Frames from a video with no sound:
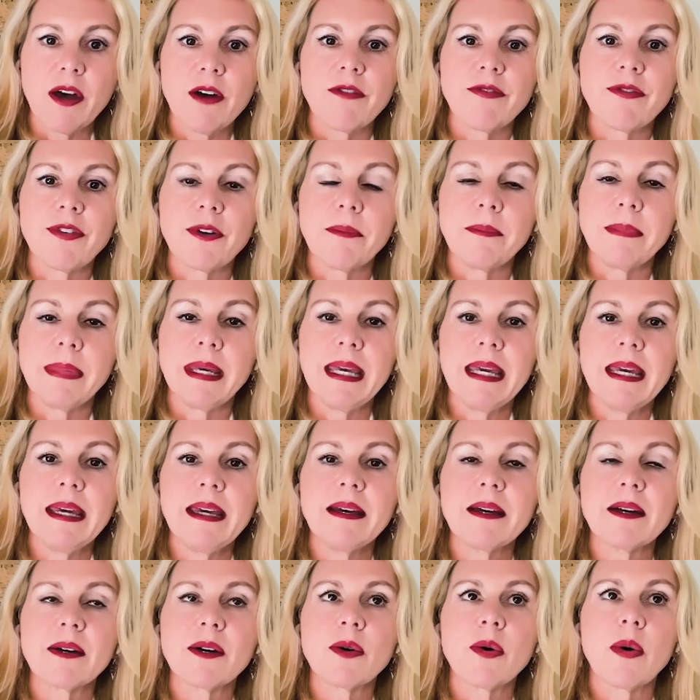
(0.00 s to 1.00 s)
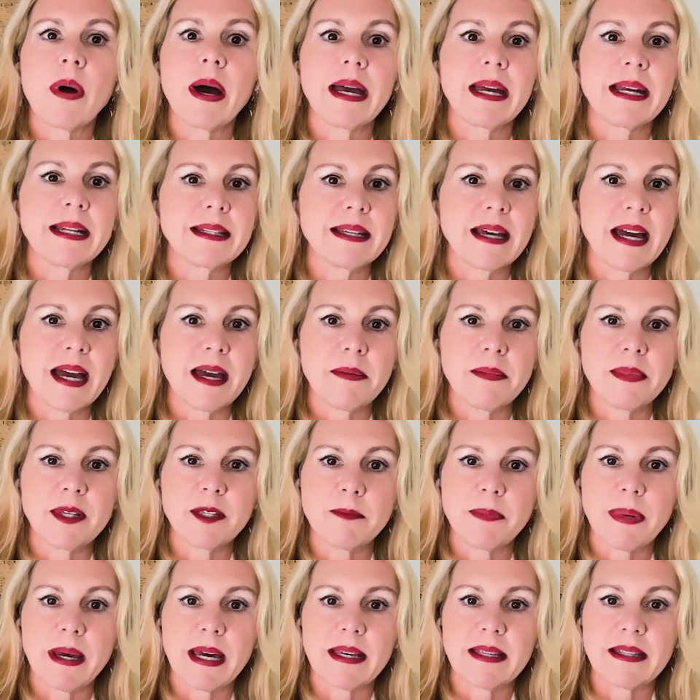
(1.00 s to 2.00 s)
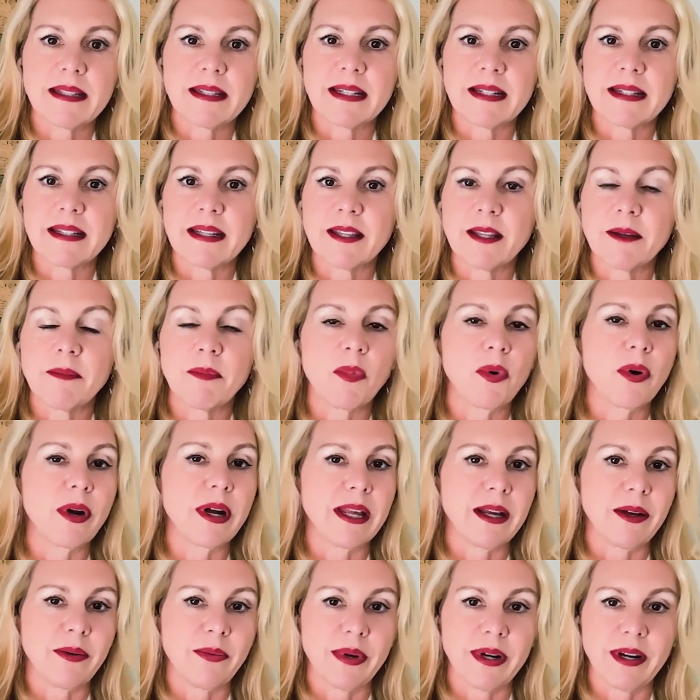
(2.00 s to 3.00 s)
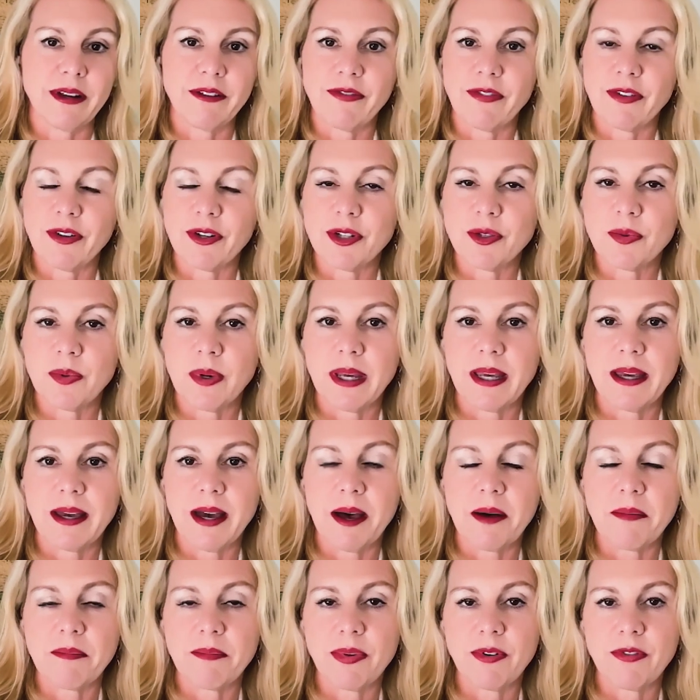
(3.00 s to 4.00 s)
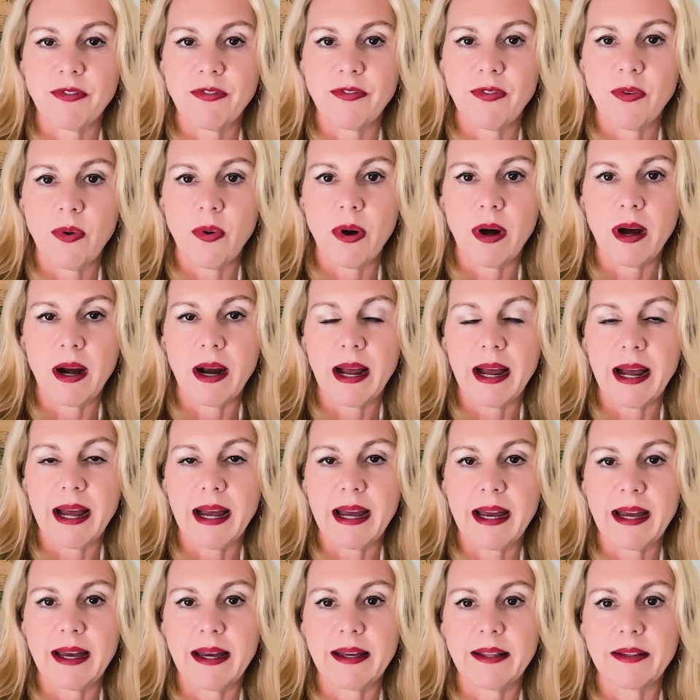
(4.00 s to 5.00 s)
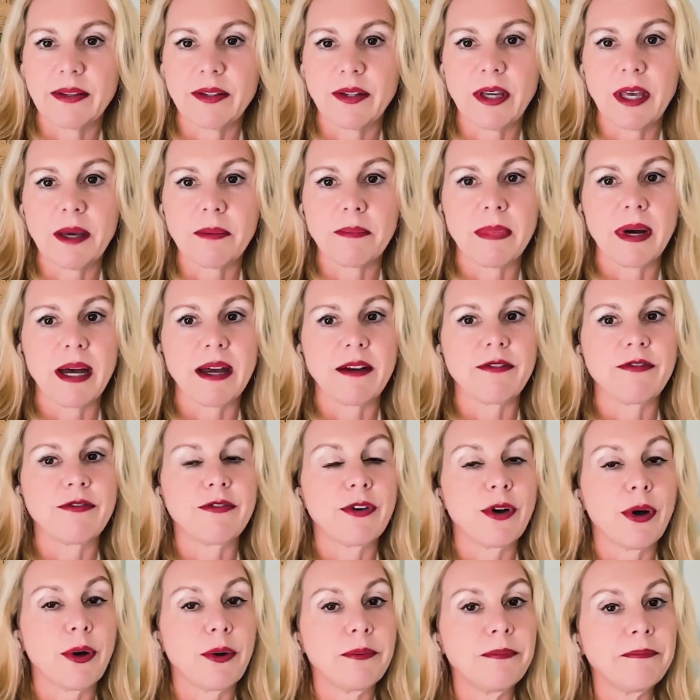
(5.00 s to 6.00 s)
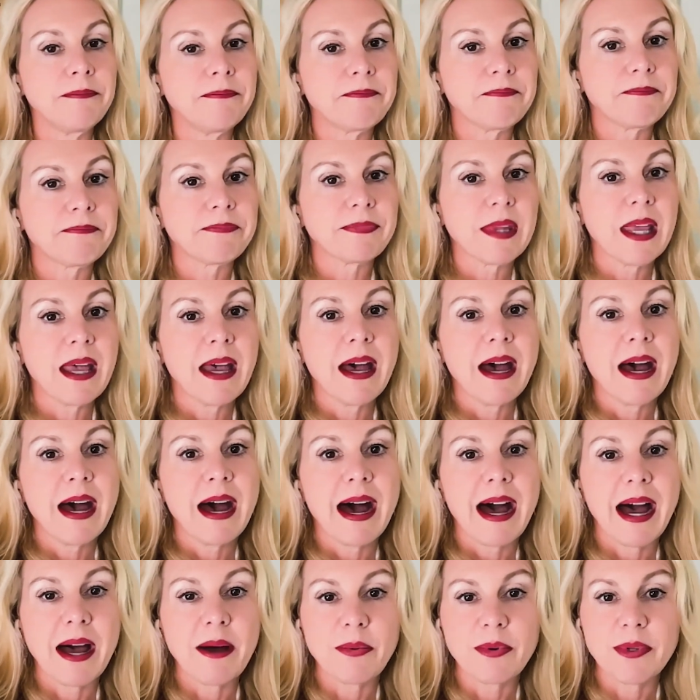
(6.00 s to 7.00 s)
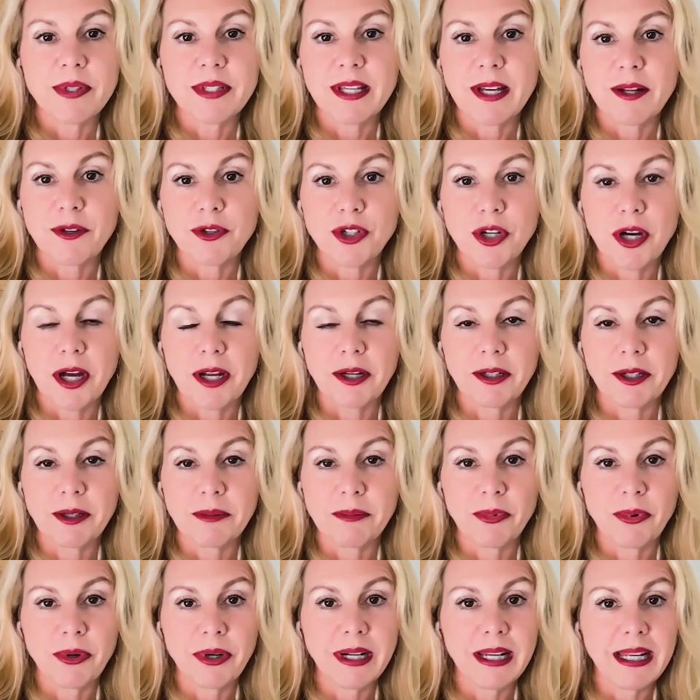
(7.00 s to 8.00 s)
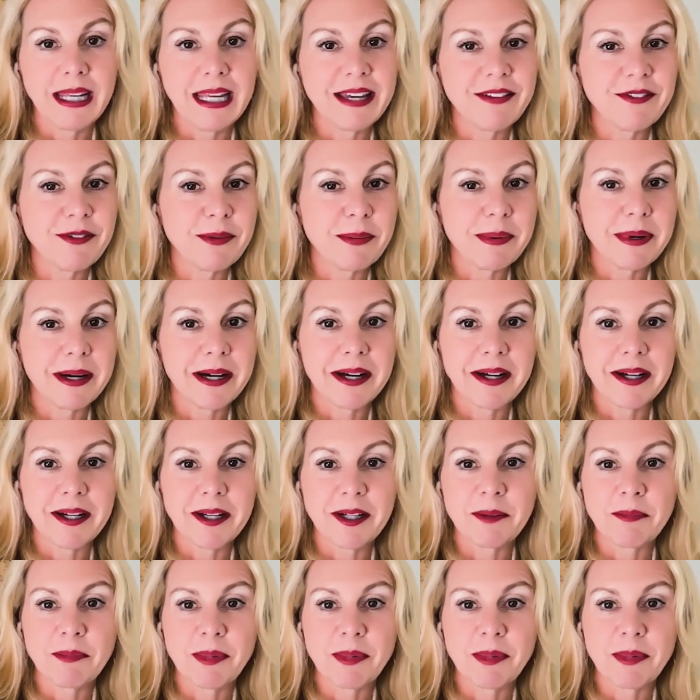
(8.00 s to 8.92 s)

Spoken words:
For me, quiet time is best. It's in the morning when I first wake up before I look at my phone. I will tell John good morning, give him a hug,